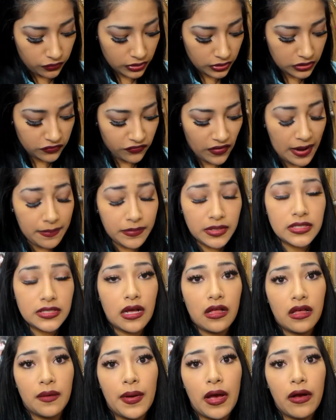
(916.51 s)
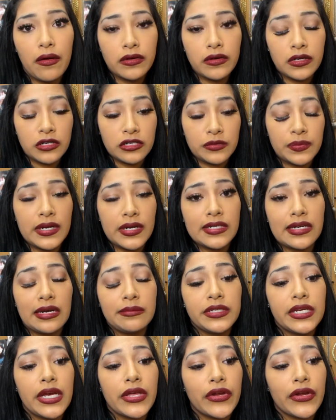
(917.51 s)
Rudy's family is all about, you know, spending time
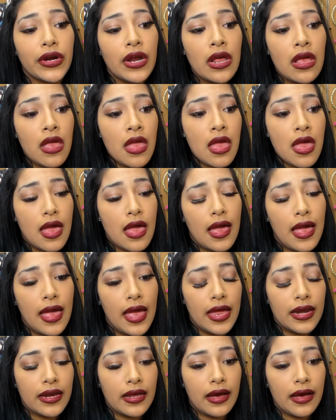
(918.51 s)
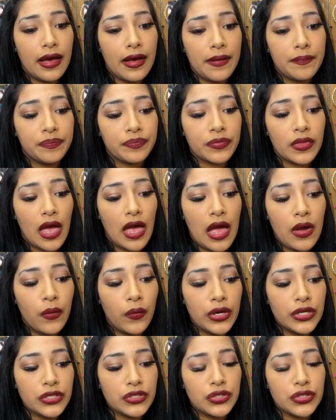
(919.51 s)
together. And um, I
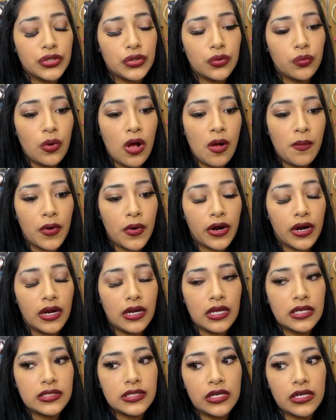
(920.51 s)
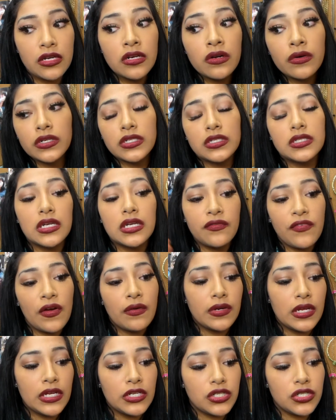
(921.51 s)
went to Walmart and he's like, you know what, just get a
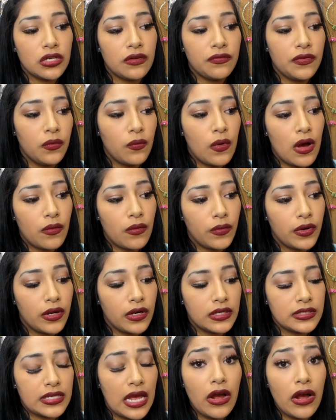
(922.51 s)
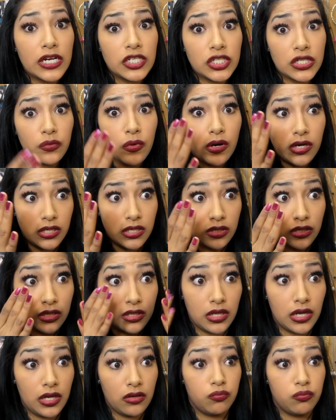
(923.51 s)
foundation if you want one. Because I actually wanted to
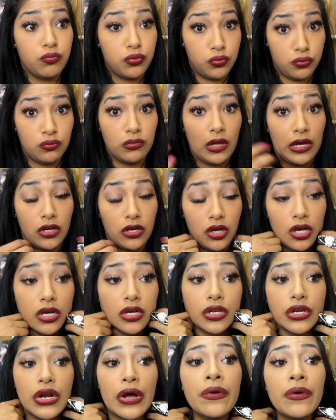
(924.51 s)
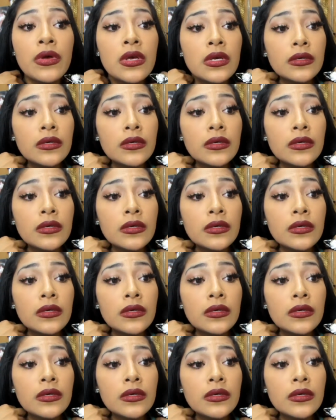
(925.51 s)
look like, like good, you know.